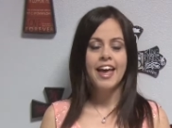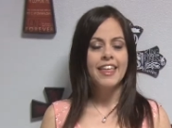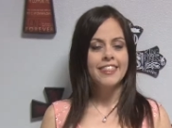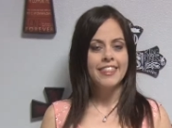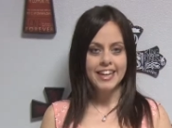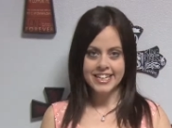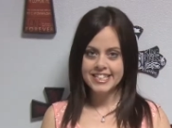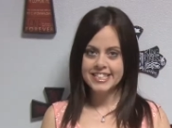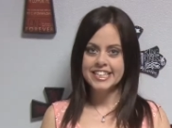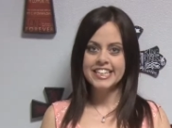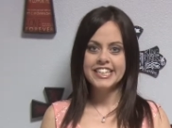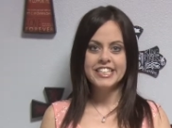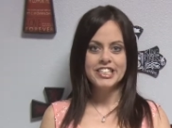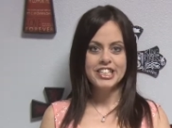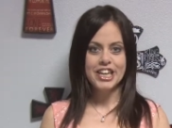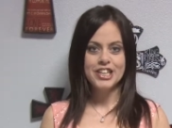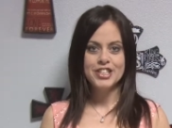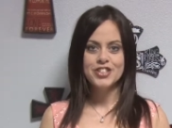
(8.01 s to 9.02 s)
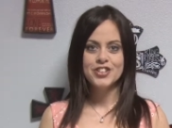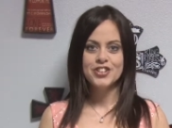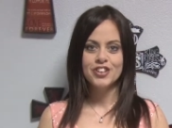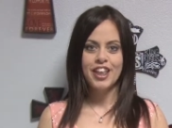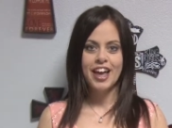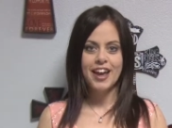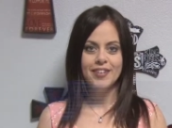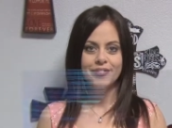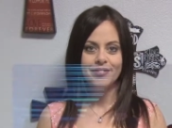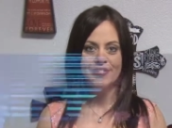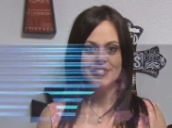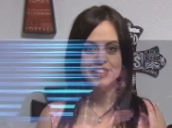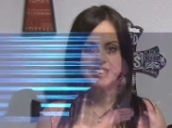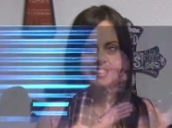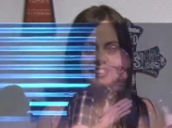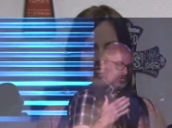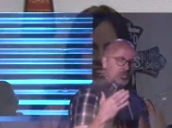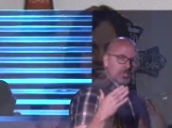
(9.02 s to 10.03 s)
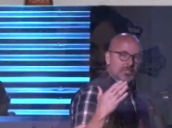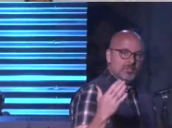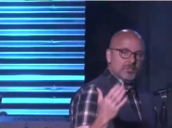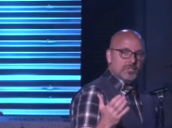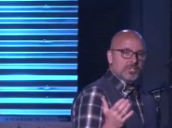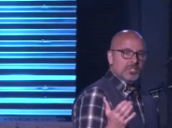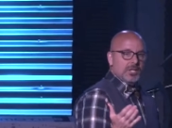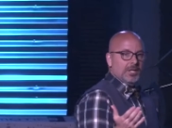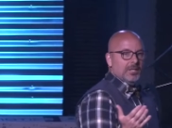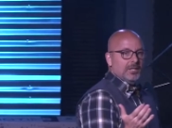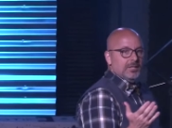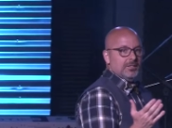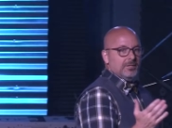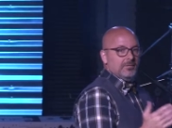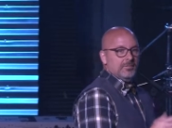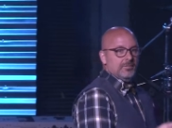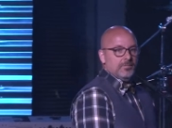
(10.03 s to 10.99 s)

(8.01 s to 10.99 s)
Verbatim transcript: that it's going to change your life. I want you to understand